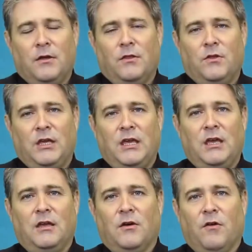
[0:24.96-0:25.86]
the
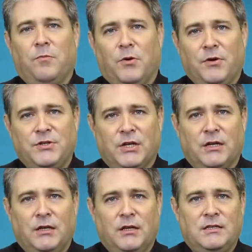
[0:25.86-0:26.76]
king of
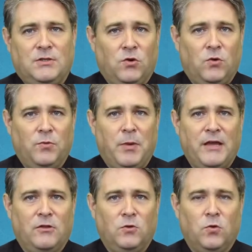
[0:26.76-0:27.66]
Persia is told
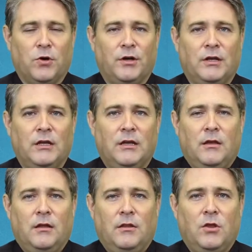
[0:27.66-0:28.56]
by the Lord,
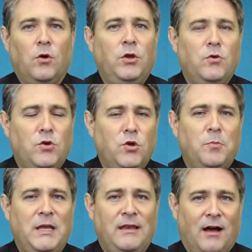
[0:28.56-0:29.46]
Though you knew
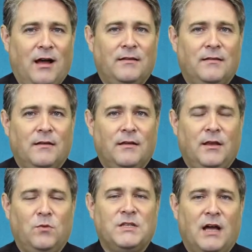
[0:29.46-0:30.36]
me not,
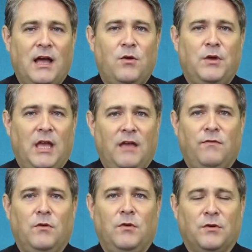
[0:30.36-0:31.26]
it was I who
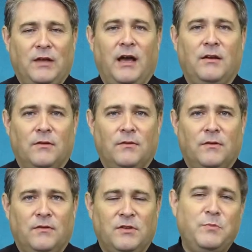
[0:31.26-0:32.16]
gave you your title.
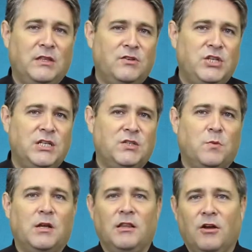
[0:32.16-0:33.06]
Something that Jesus
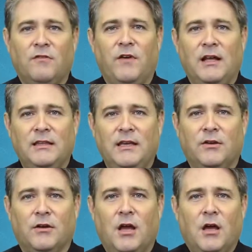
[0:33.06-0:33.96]
would clarify
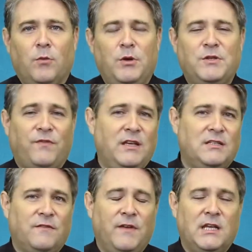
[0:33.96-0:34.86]
later when he was
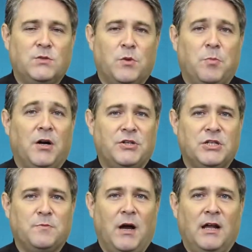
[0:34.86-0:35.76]
face to face with
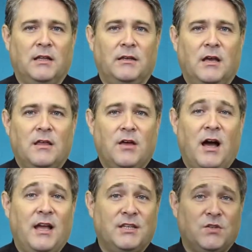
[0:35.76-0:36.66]
Pontius Pilate, the
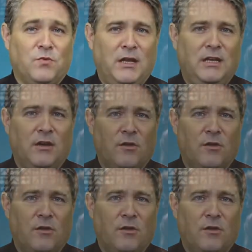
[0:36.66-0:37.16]
highest reigning